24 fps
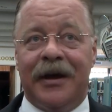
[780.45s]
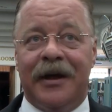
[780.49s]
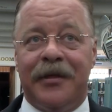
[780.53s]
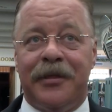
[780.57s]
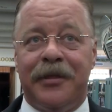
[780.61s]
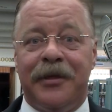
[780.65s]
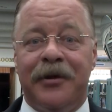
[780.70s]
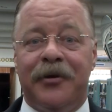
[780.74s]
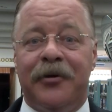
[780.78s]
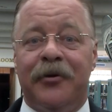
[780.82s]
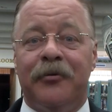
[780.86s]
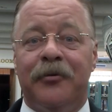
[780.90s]

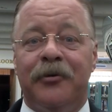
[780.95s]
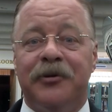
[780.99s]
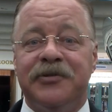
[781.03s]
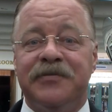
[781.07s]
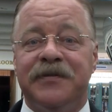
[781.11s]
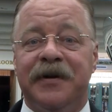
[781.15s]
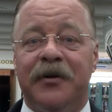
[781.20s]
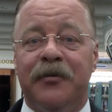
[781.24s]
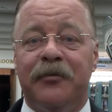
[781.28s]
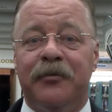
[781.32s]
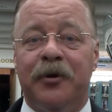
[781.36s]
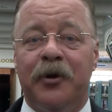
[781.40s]
Theodore
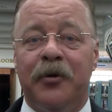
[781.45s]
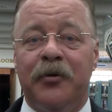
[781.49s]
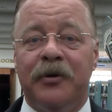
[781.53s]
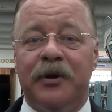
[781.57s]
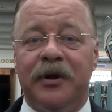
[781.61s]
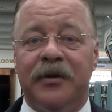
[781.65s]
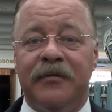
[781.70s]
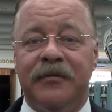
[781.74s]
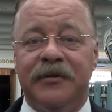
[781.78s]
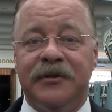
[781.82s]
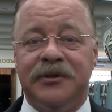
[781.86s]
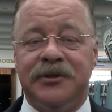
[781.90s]
Roosevelt
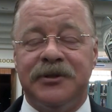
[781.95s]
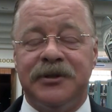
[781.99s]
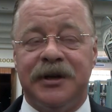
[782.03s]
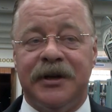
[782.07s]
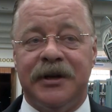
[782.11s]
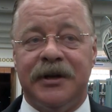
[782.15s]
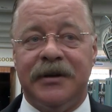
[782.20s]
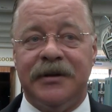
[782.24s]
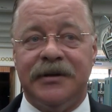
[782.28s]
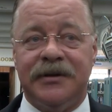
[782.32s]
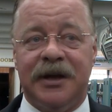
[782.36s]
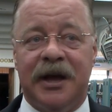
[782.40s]
wrote of his
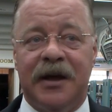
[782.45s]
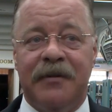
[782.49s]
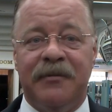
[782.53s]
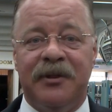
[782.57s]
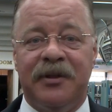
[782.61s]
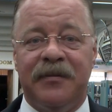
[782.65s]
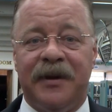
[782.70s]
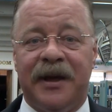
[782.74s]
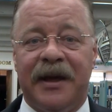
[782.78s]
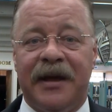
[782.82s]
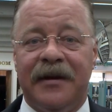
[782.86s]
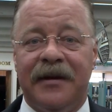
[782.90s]
time
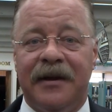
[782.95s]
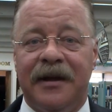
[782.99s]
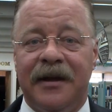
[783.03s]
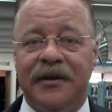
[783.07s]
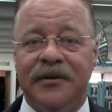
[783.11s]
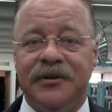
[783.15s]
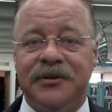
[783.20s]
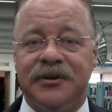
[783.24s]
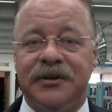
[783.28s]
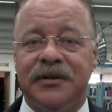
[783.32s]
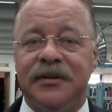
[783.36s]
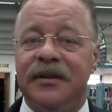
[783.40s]
in the
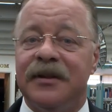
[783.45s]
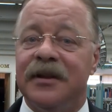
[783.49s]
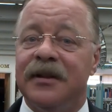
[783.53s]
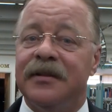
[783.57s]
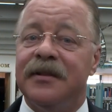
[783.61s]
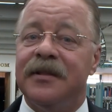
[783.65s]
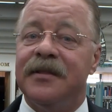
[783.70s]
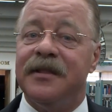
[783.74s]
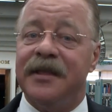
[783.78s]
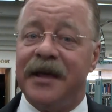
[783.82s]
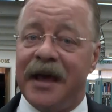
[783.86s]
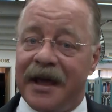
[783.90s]
Badlands
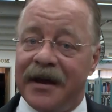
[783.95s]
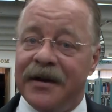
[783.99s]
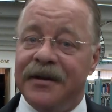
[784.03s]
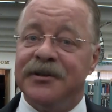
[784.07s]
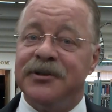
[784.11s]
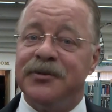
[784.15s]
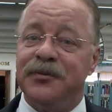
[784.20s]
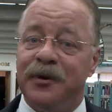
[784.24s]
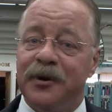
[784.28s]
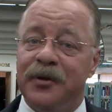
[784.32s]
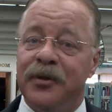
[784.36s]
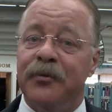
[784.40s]
that
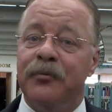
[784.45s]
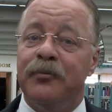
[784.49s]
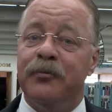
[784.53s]
is where the